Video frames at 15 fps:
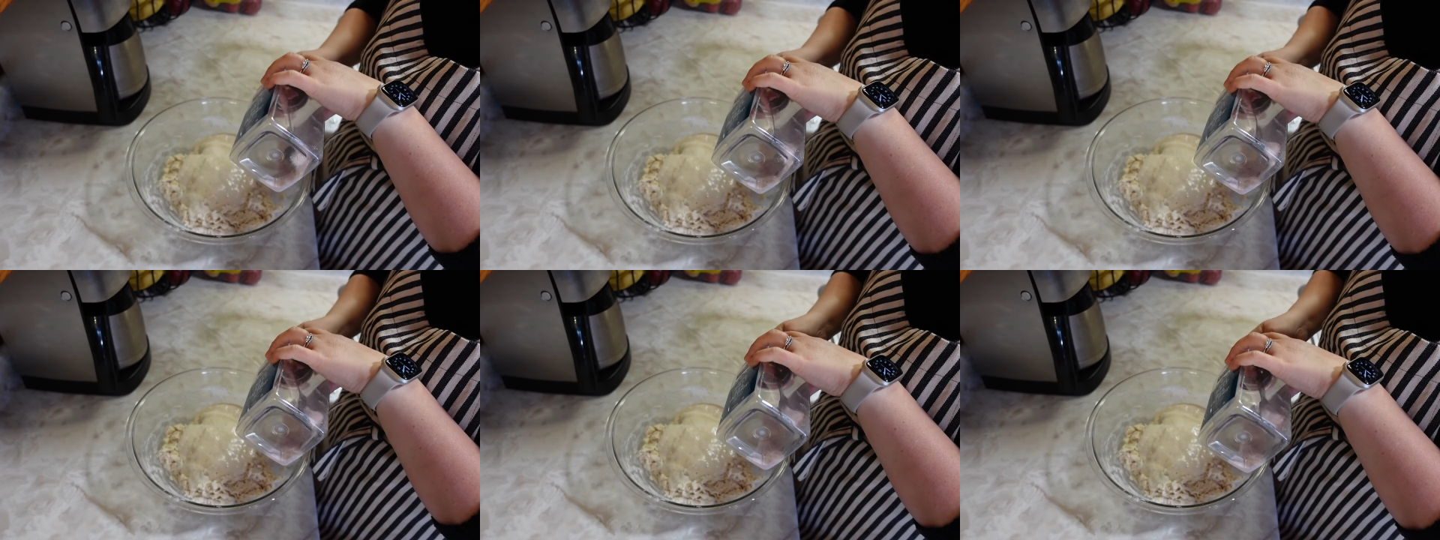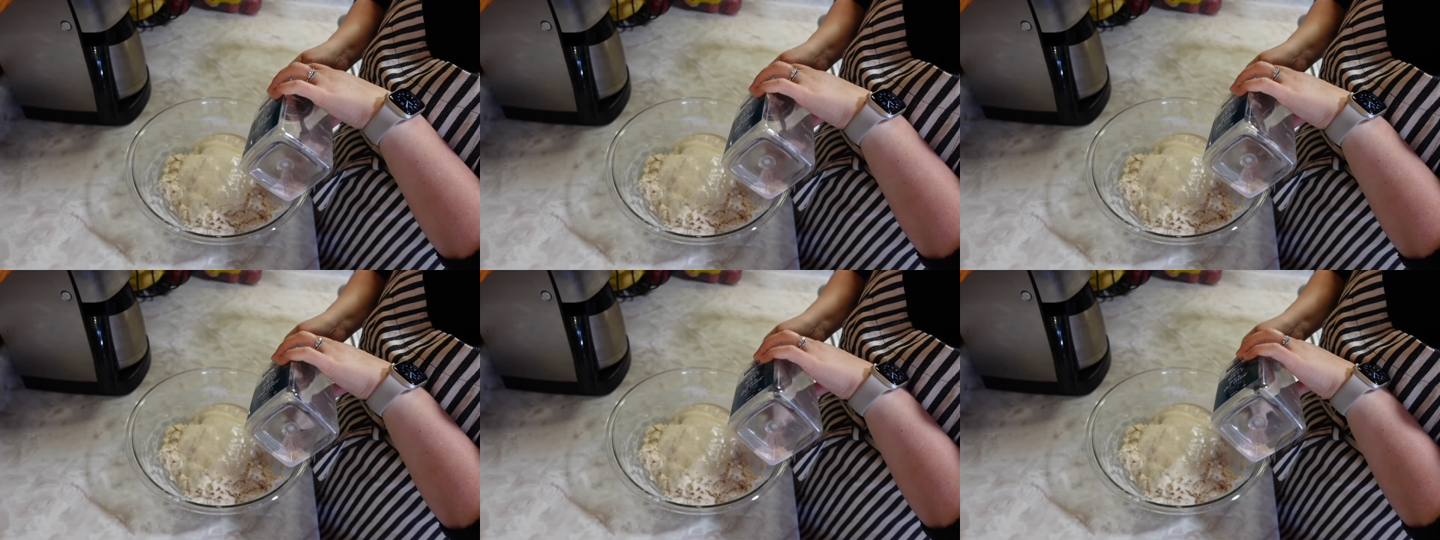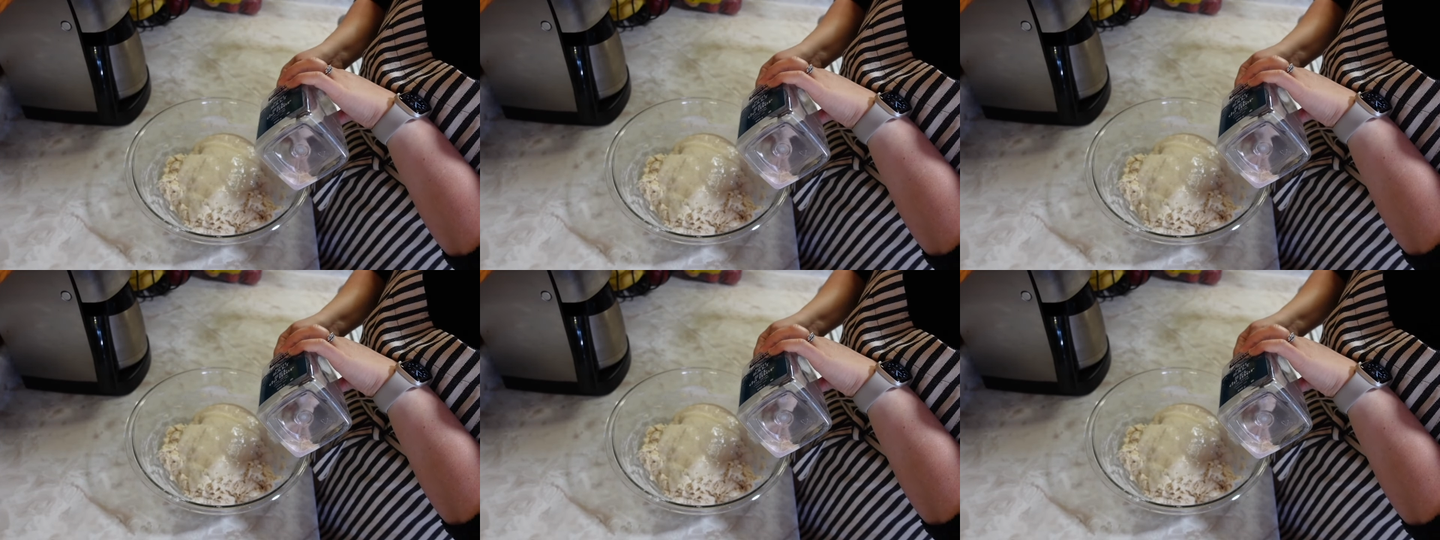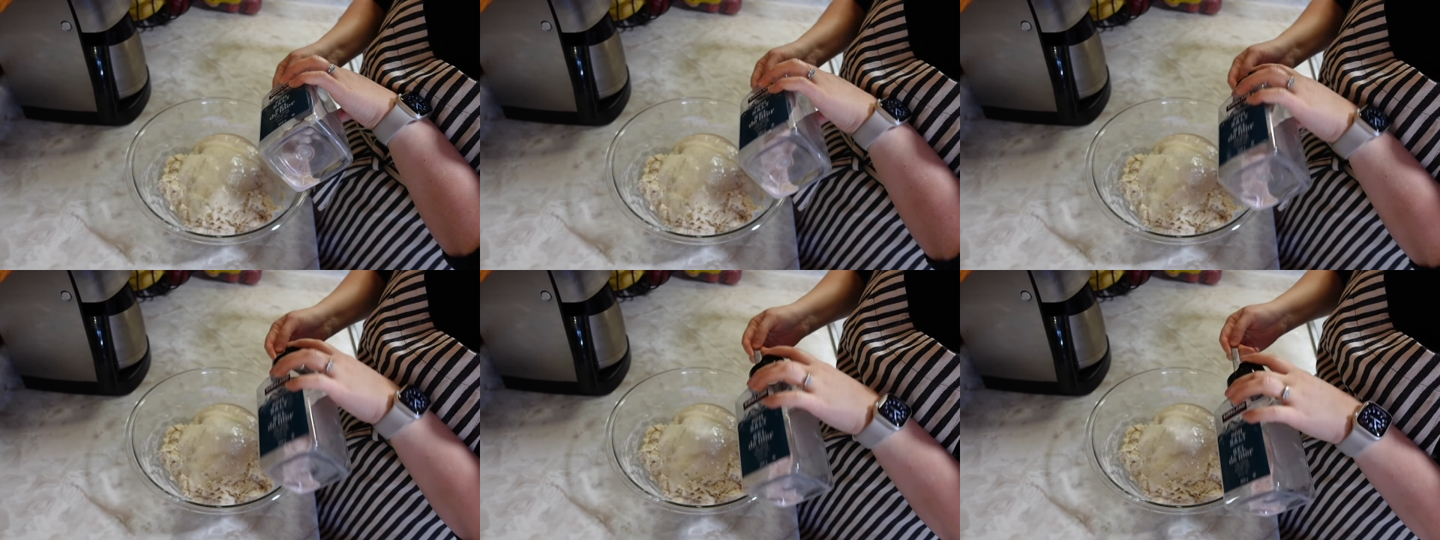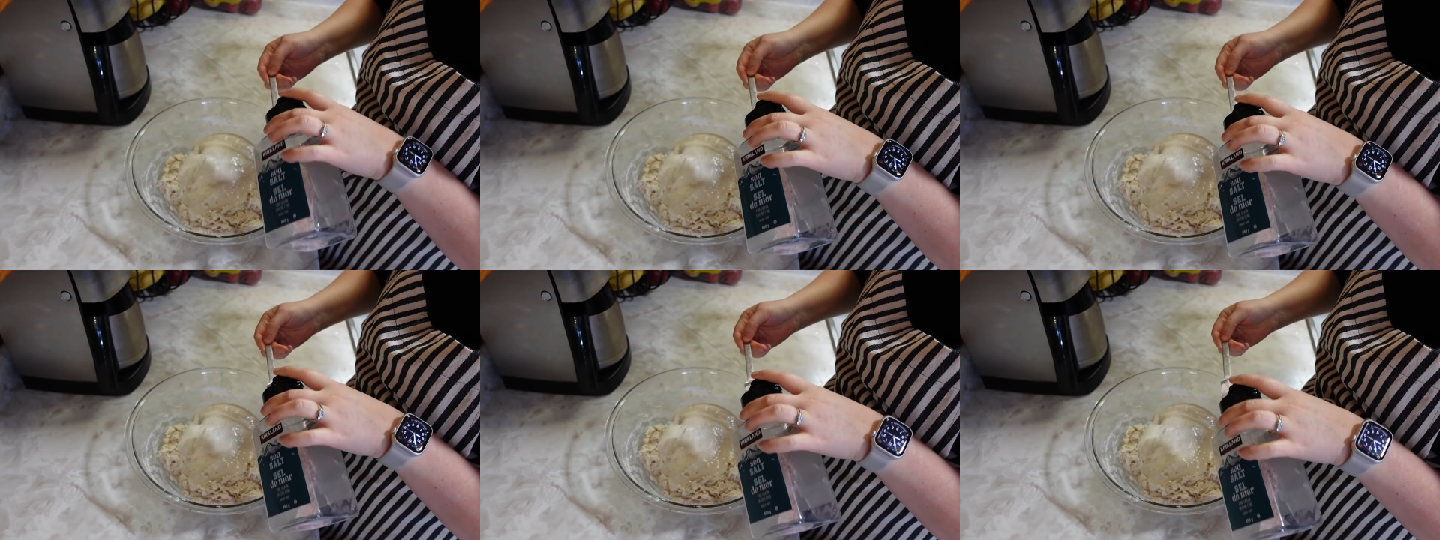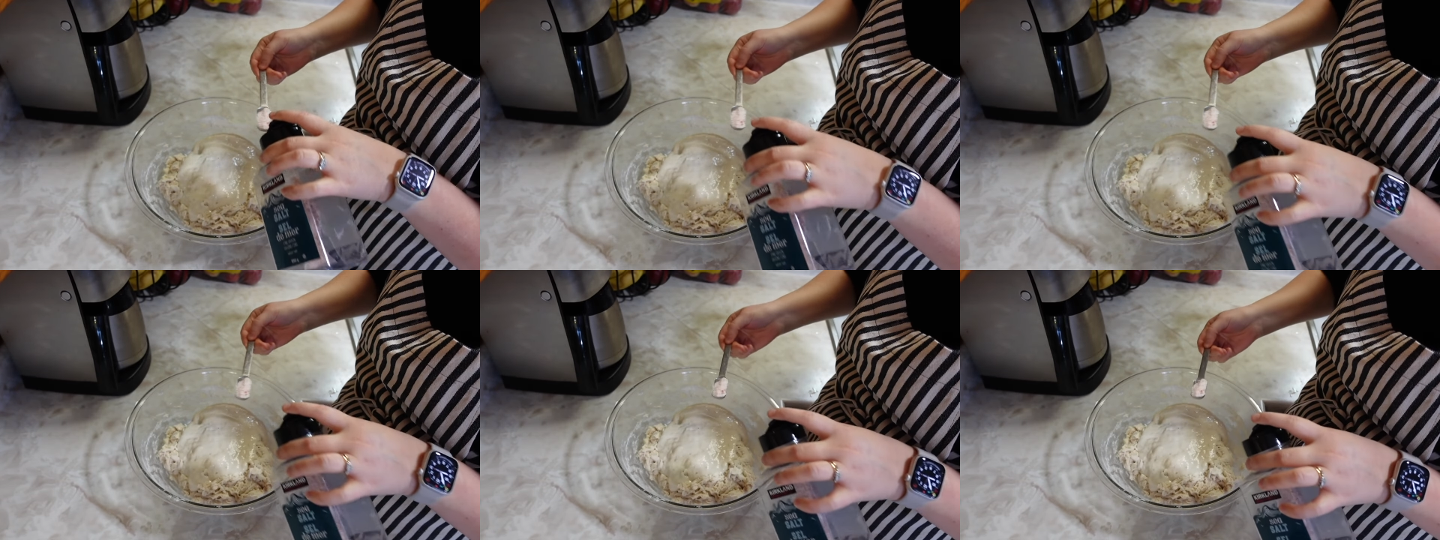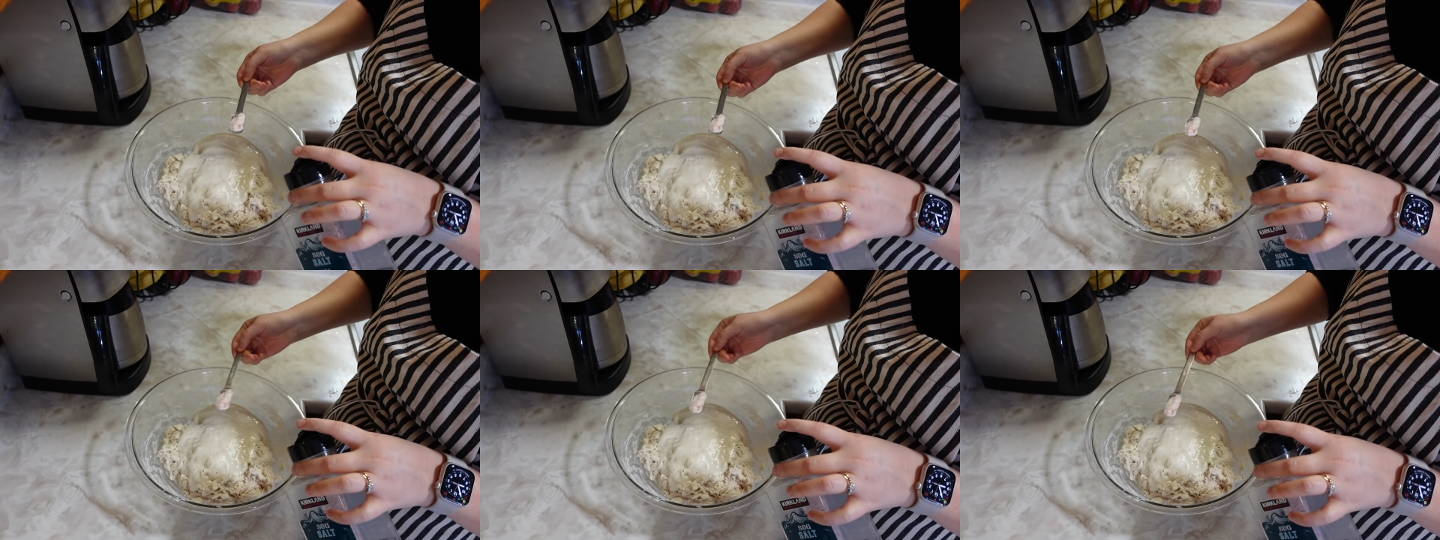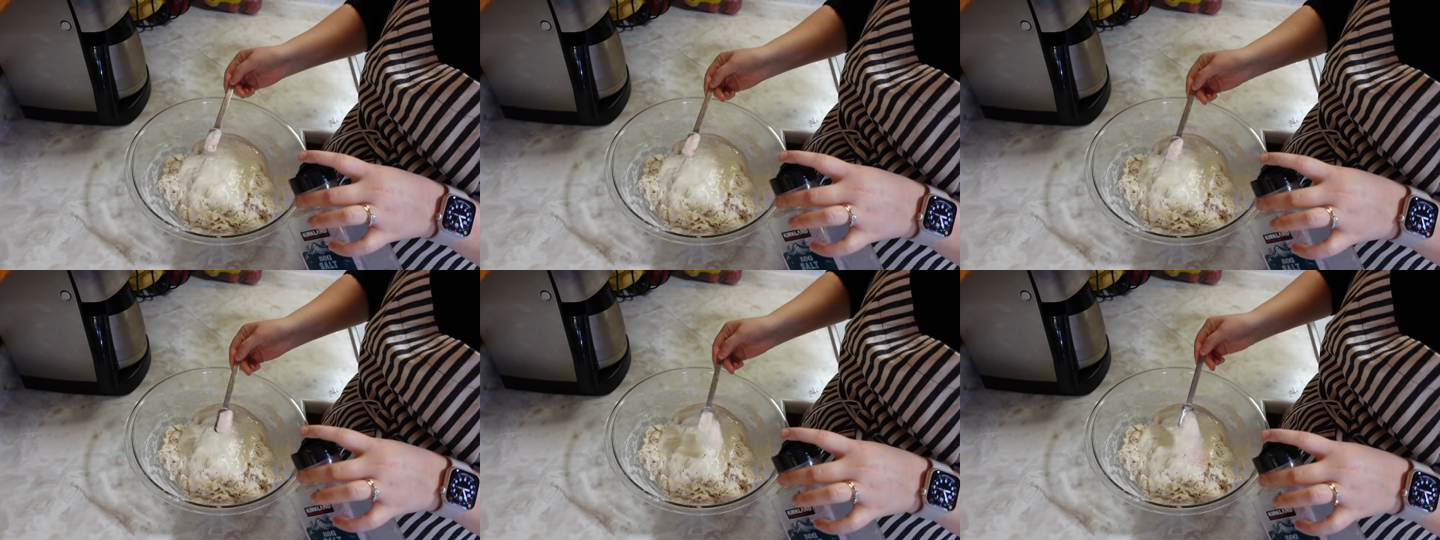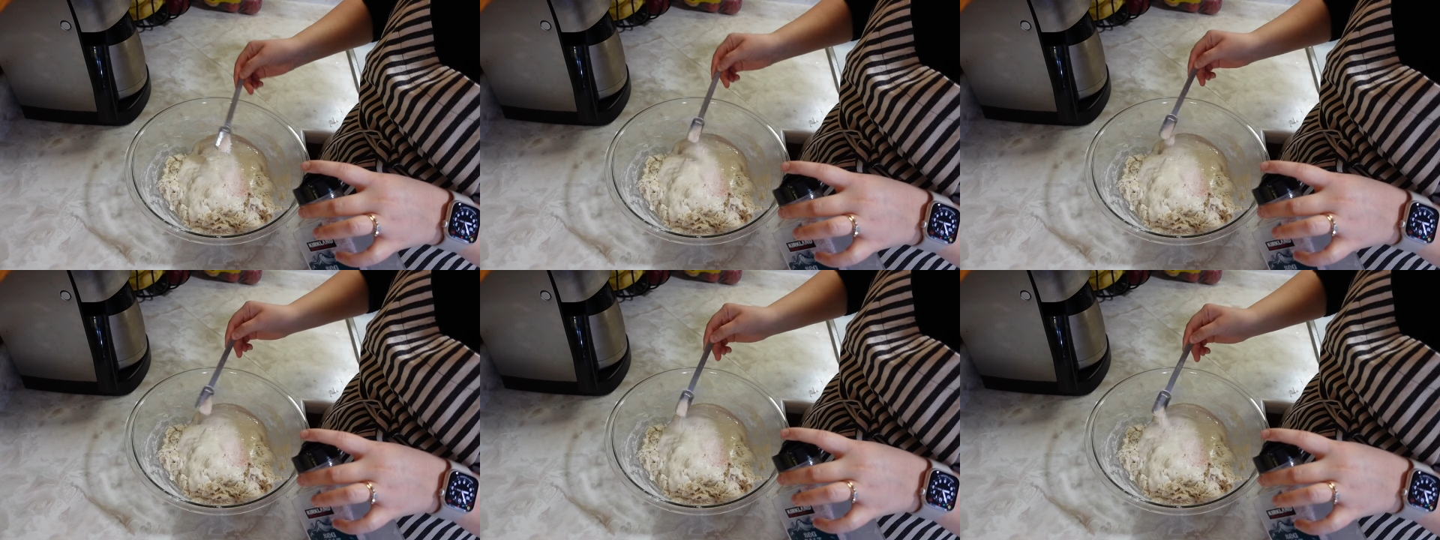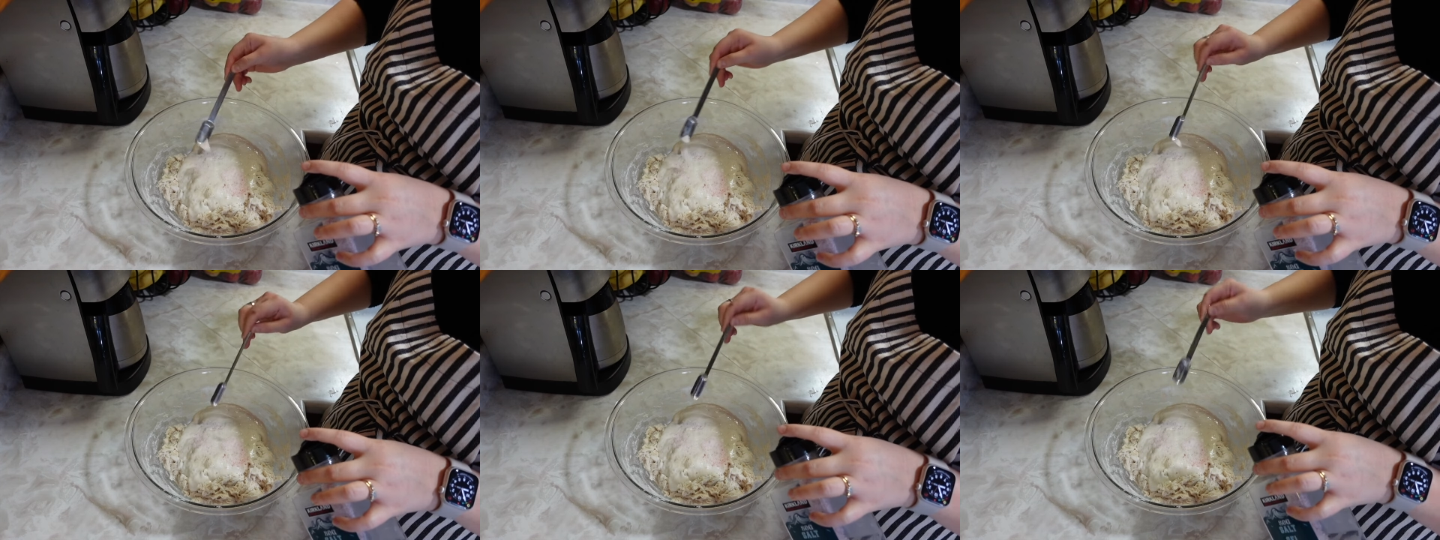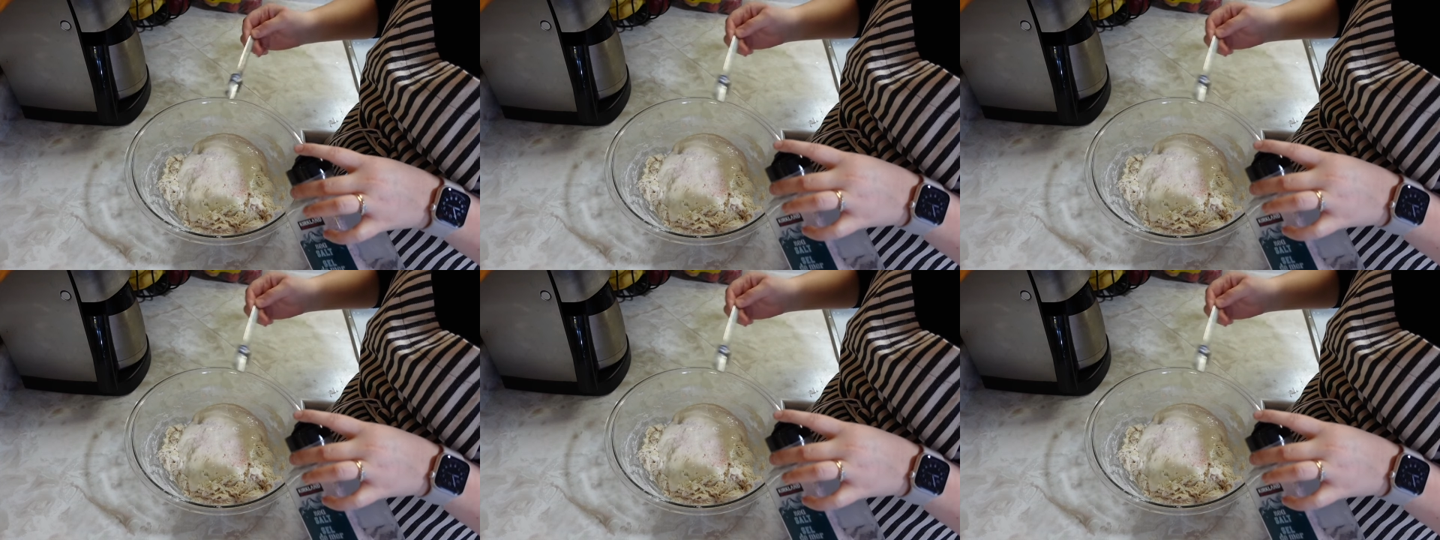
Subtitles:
(no speaker visible)